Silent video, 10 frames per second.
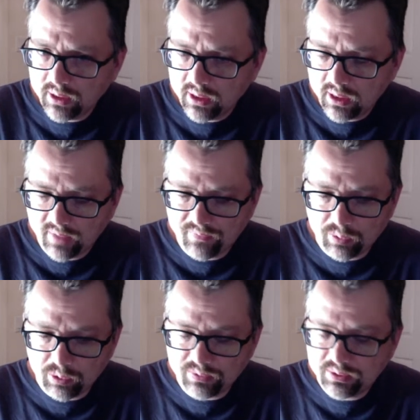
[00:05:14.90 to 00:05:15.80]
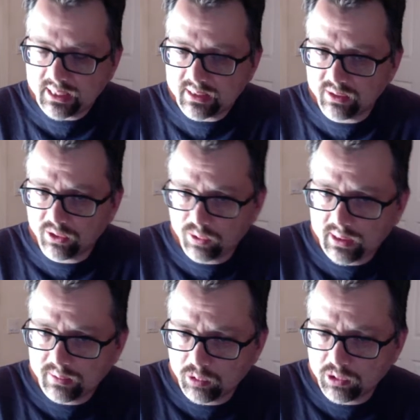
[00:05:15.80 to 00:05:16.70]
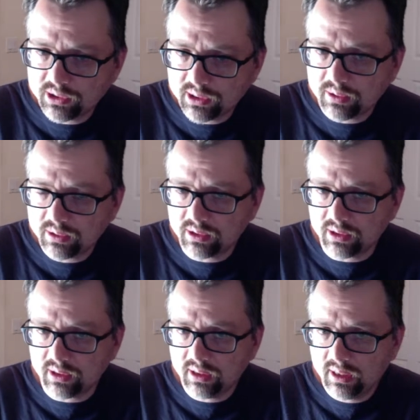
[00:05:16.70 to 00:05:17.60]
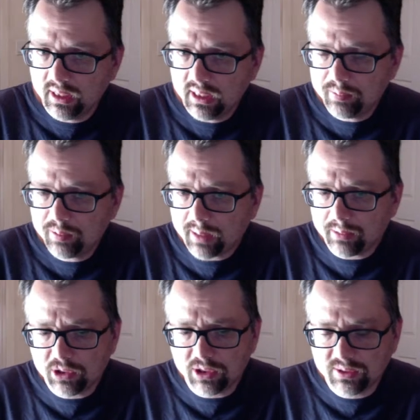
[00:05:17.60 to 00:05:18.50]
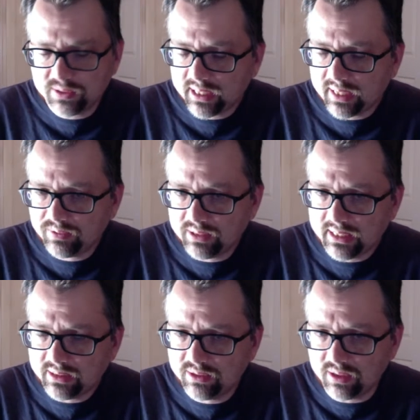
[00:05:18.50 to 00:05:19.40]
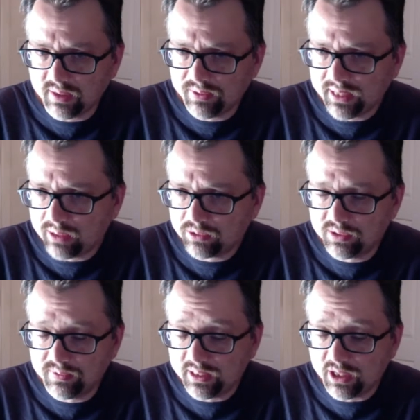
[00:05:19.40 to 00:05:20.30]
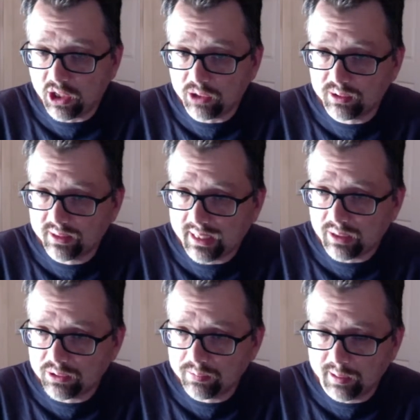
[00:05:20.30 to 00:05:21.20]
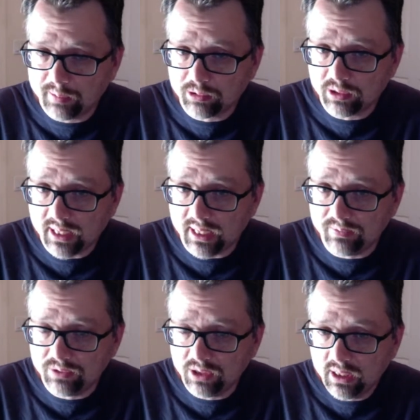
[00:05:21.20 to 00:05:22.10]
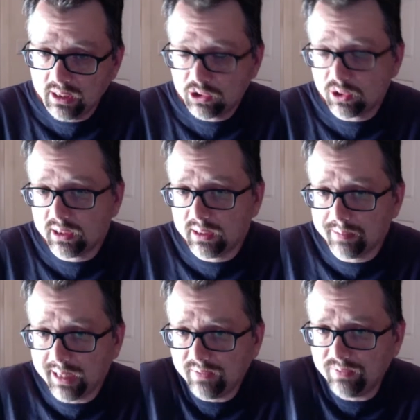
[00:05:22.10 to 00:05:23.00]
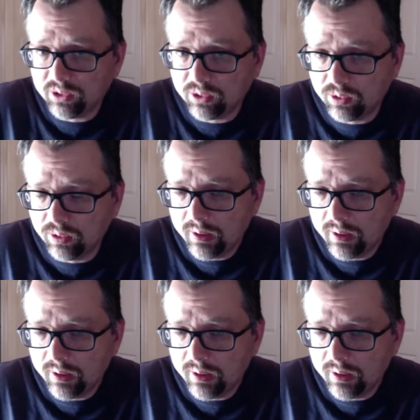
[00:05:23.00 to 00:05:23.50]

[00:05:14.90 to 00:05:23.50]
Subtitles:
if he would have taken the threat more seriously, he probably could have saved tens of thousands, not 100,000 people's lives. So, in my view,